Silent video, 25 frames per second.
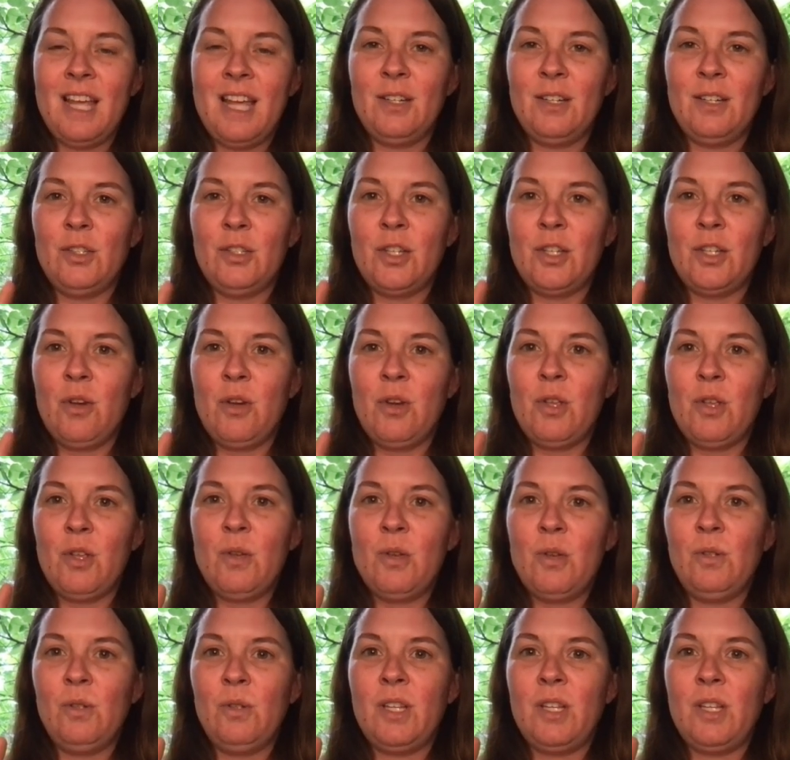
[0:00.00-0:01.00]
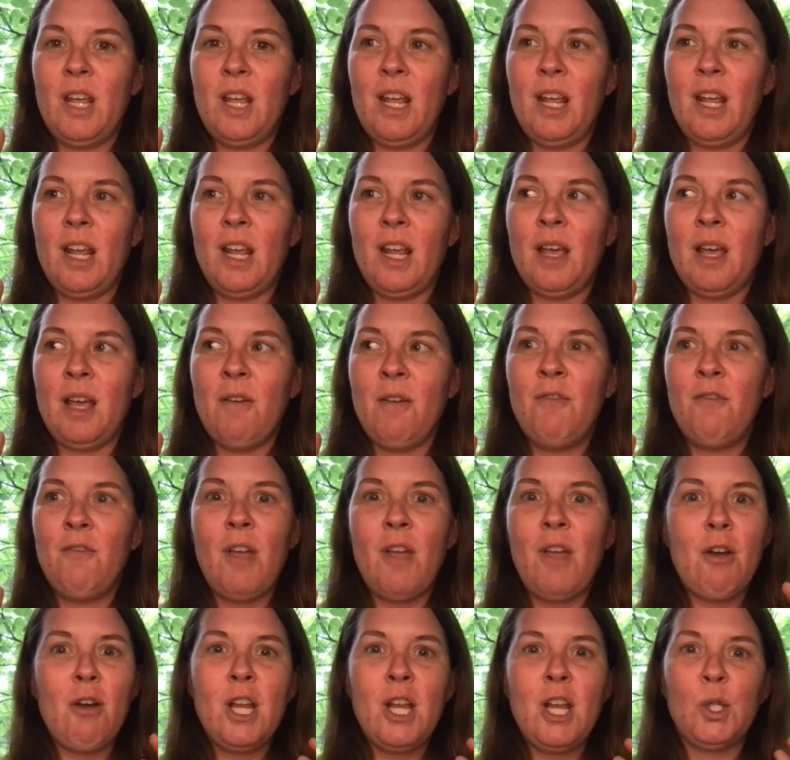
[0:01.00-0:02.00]
And so using
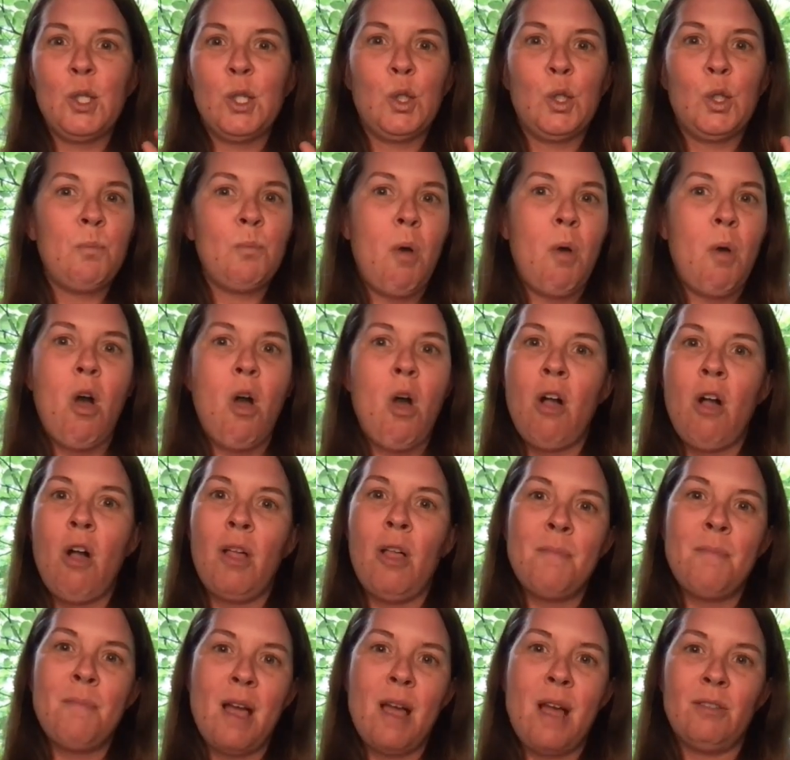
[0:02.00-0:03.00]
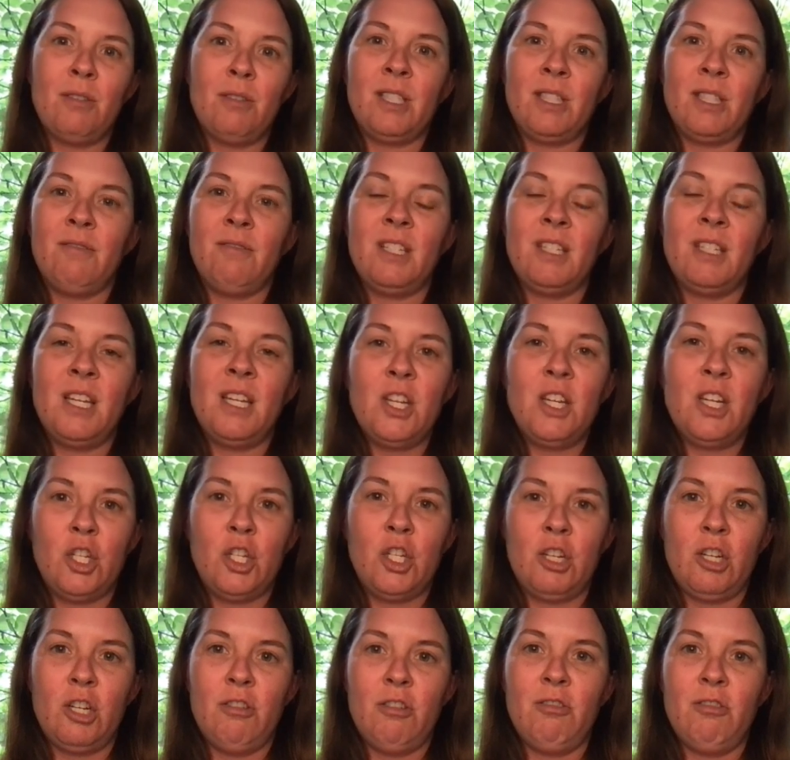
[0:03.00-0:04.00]
very small amounts of
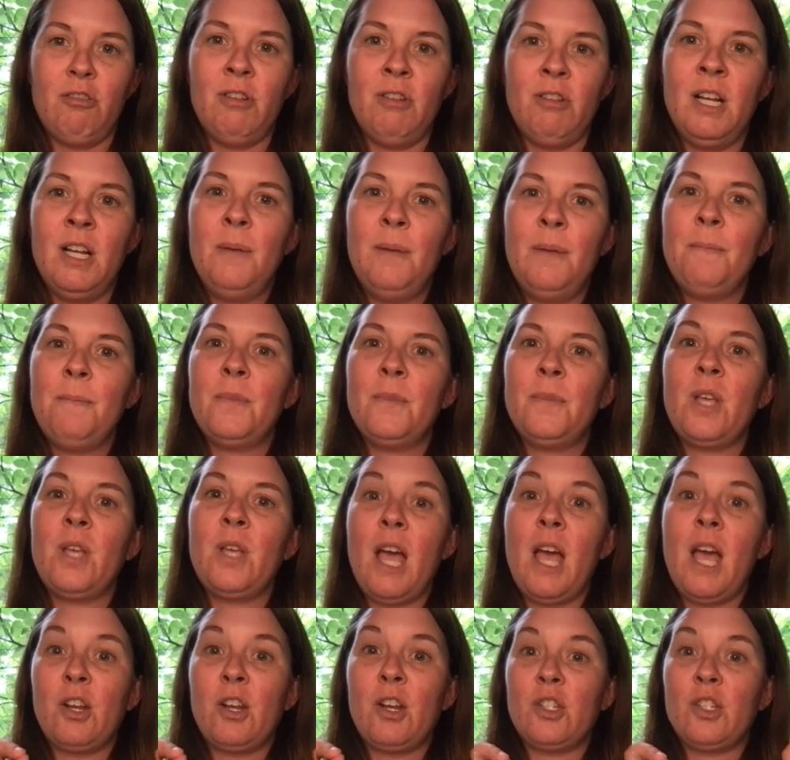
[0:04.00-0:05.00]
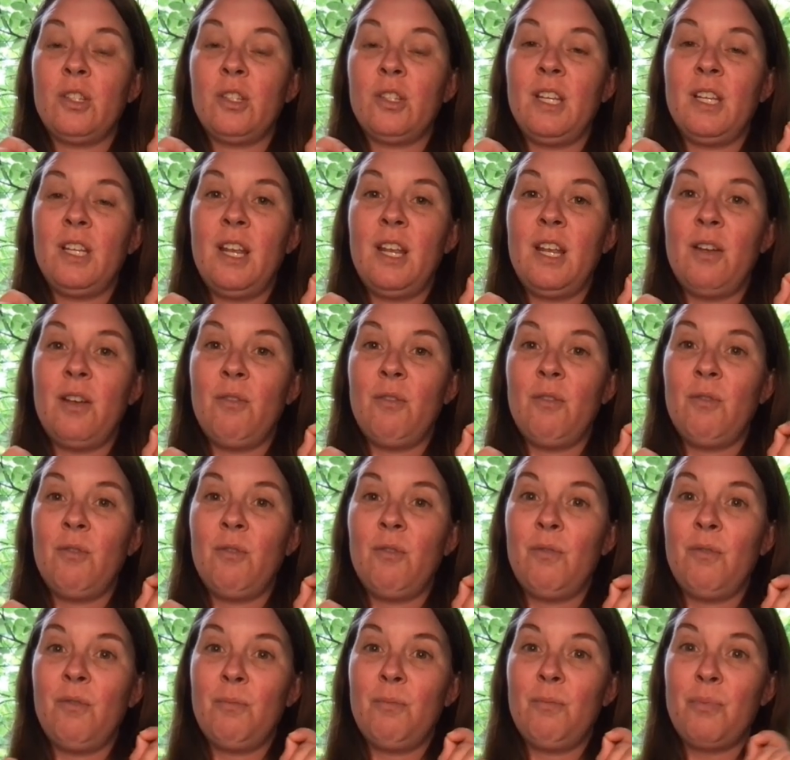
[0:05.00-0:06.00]
tissue to actually
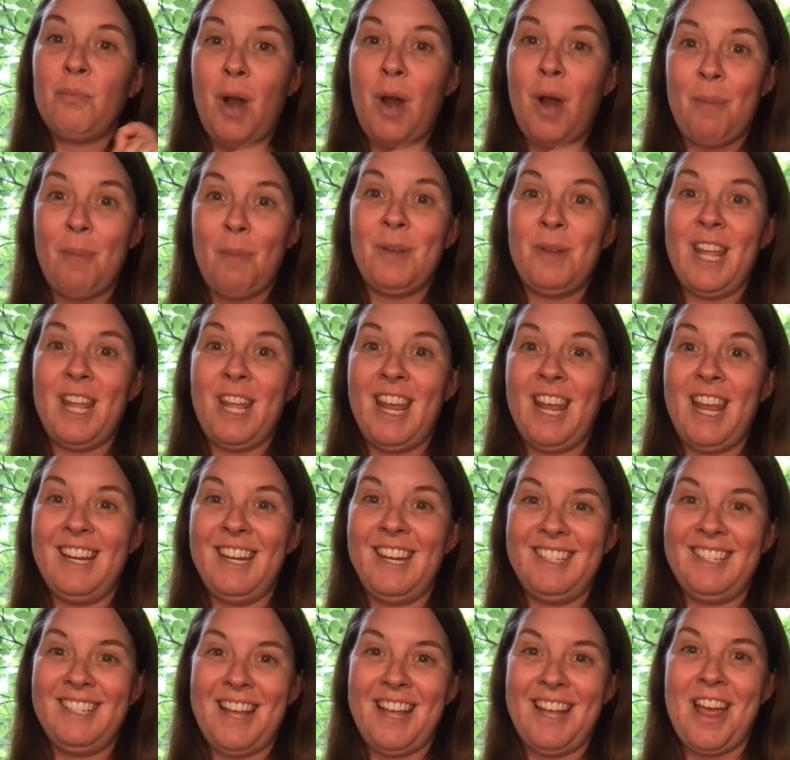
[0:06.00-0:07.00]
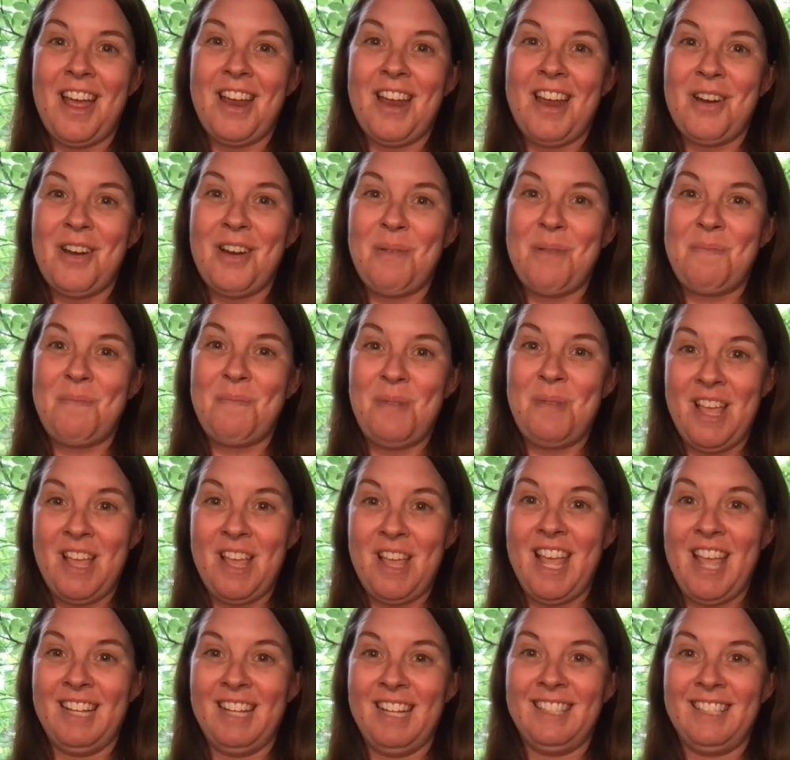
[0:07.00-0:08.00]
propagate entire
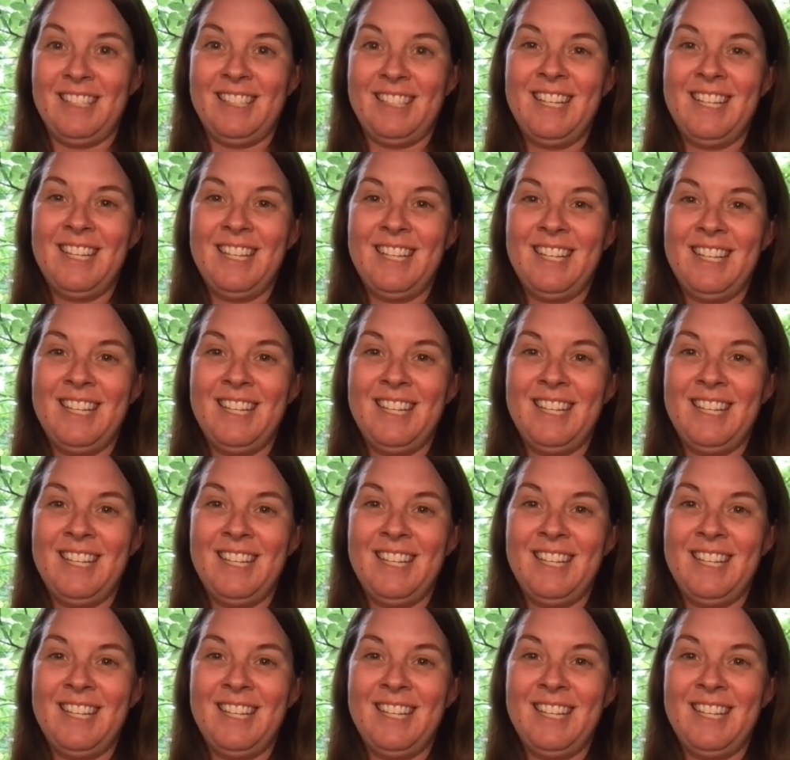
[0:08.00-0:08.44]
plants.